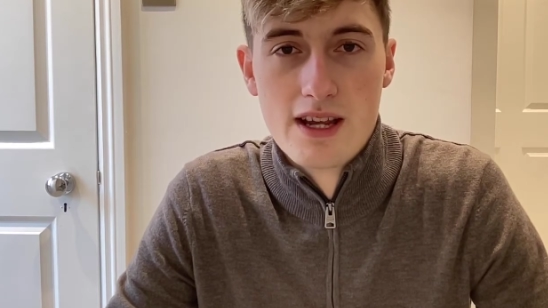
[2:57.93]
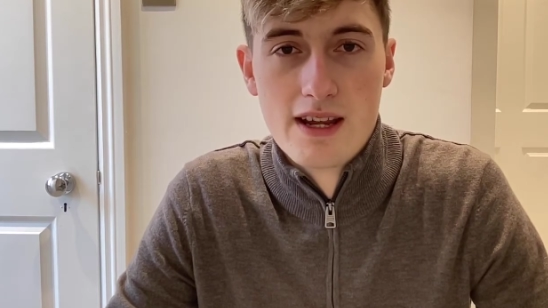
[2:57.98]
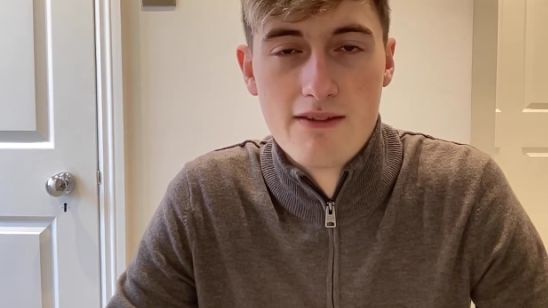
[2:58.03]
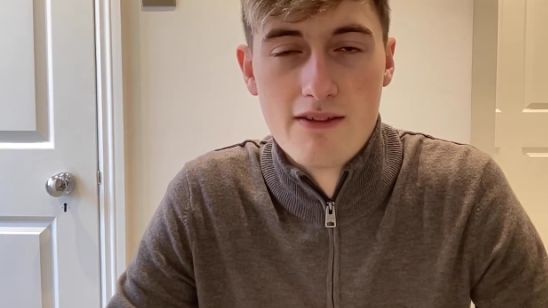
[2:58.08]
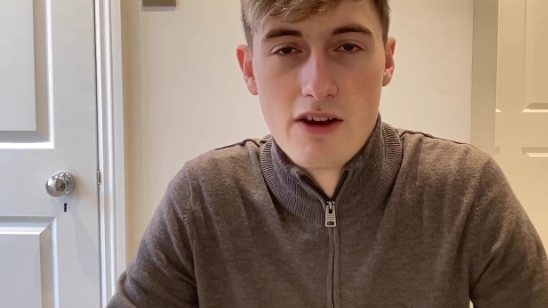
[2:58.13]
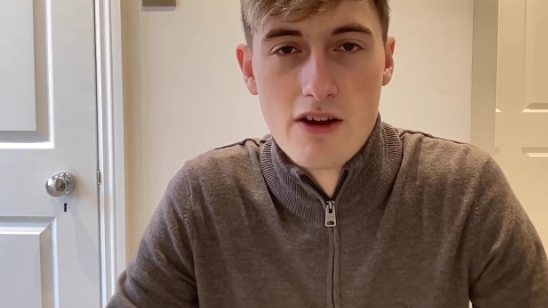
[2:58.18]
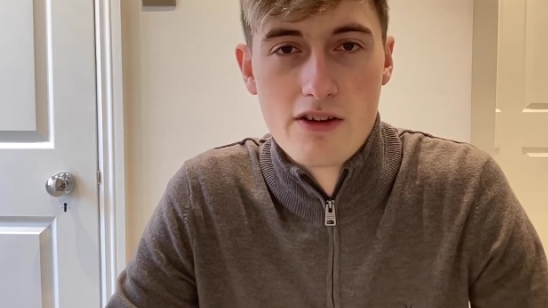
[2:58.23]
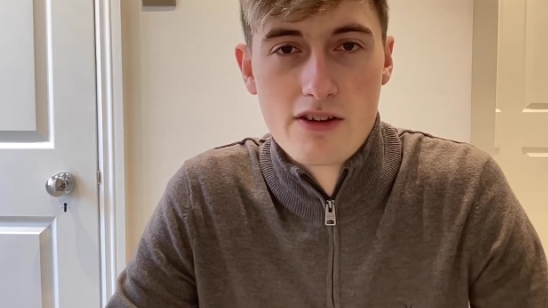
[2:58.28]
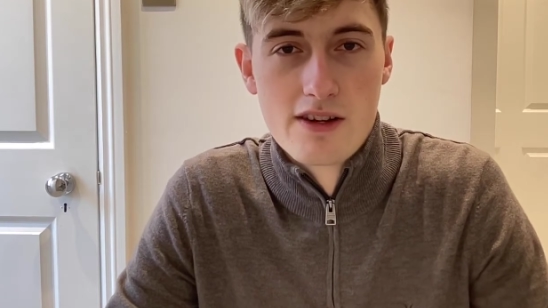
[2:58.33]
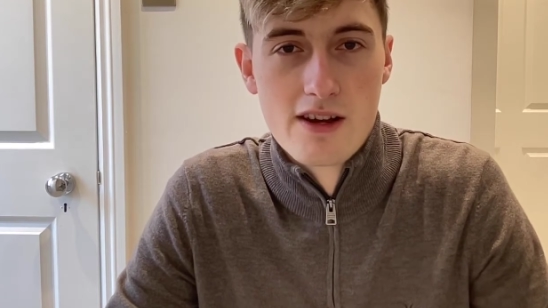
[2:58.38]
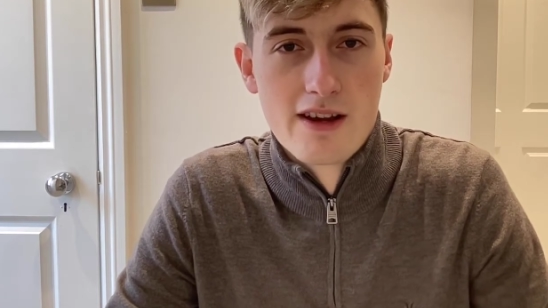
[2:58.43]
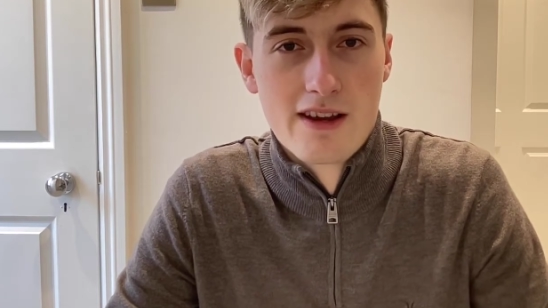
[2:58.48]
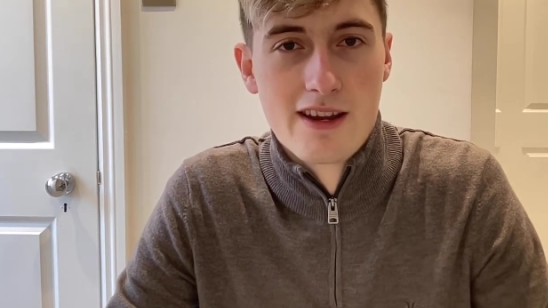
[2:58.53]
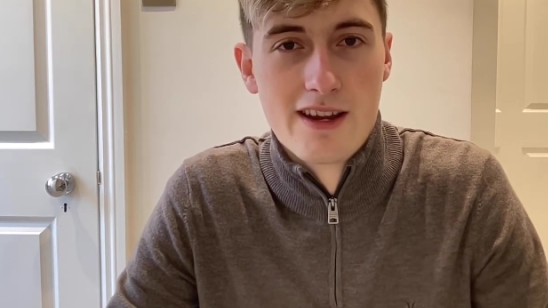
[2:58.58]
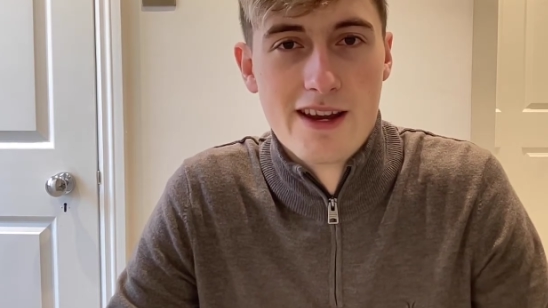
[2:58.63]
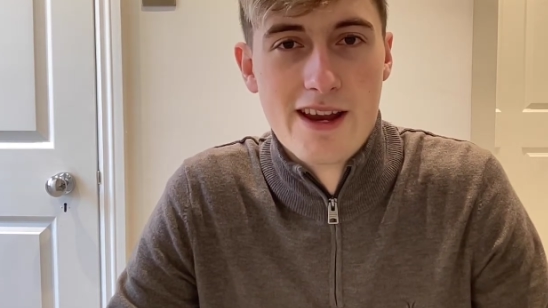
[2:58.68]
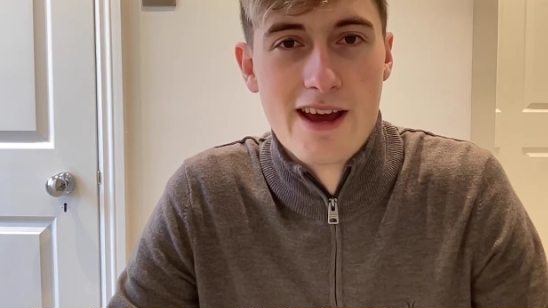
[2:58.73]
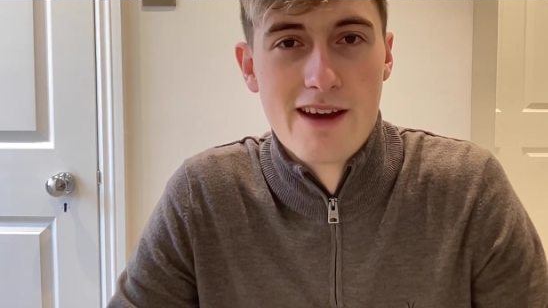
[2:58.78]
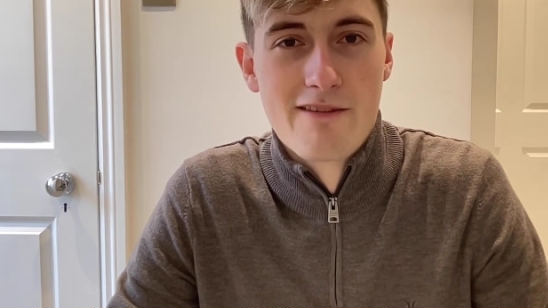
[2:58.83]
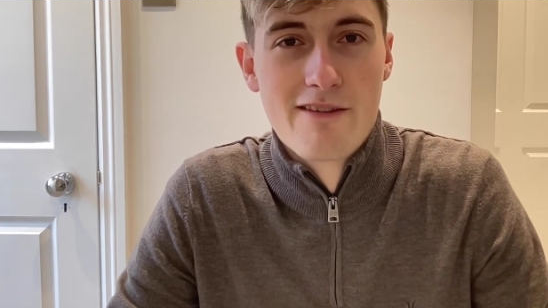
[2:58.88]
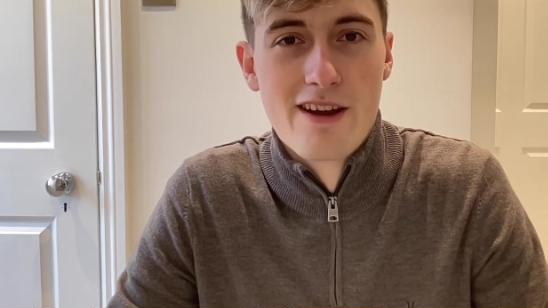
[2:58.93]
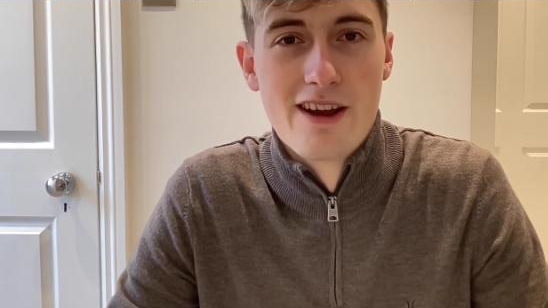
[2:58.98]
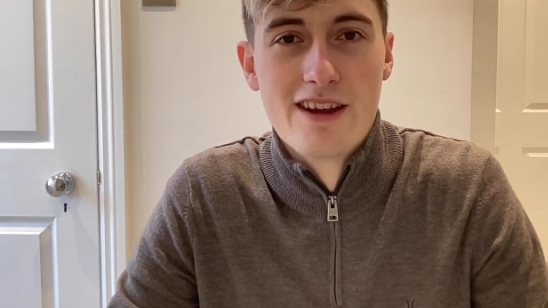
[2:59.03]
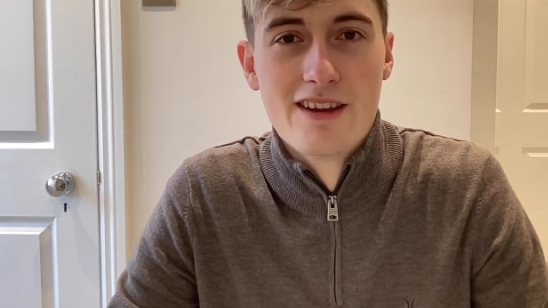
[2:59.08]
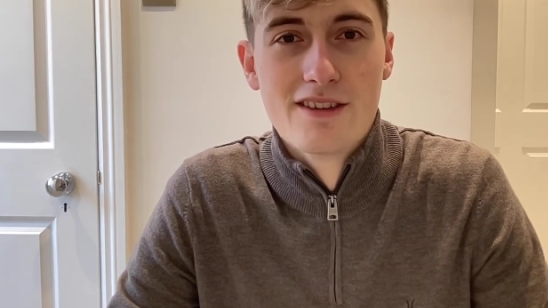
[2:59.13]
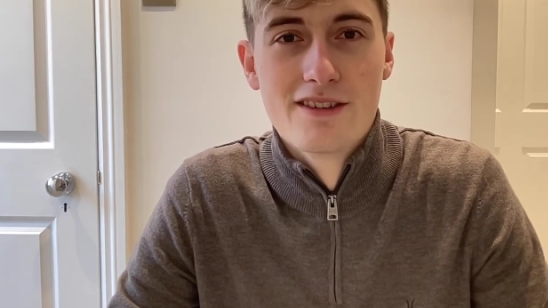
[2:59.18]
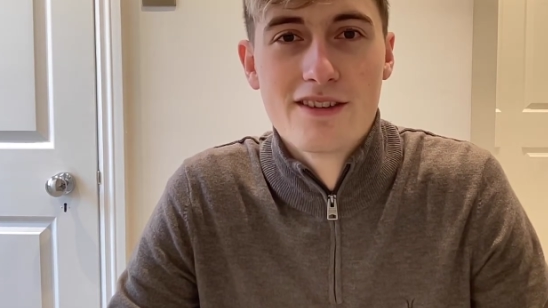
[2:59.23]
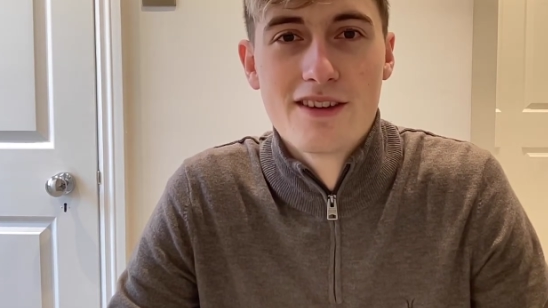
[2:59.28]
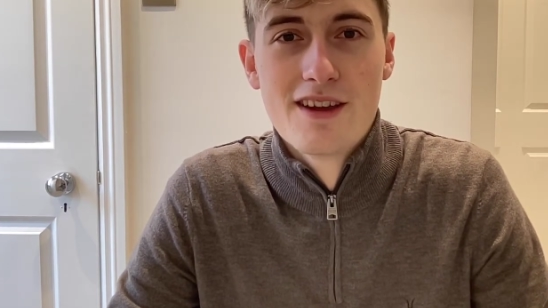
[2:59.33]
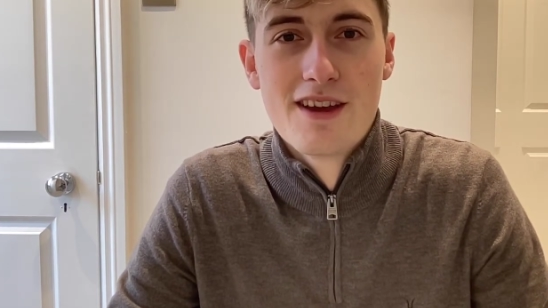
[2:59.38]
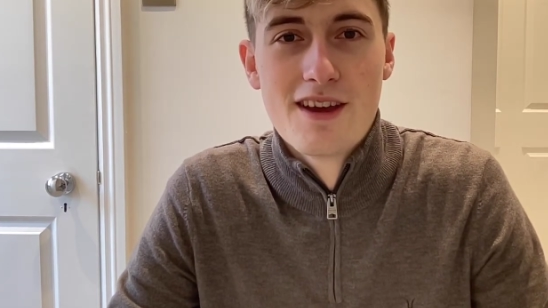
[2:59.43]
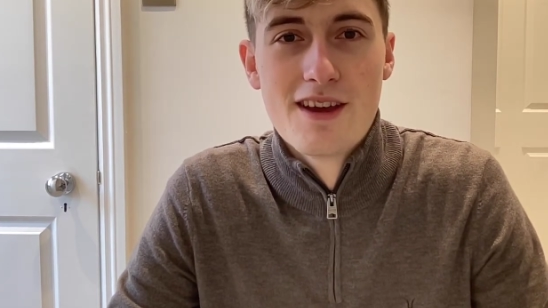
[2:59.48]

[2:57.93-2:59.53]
even though he's lucky in that race.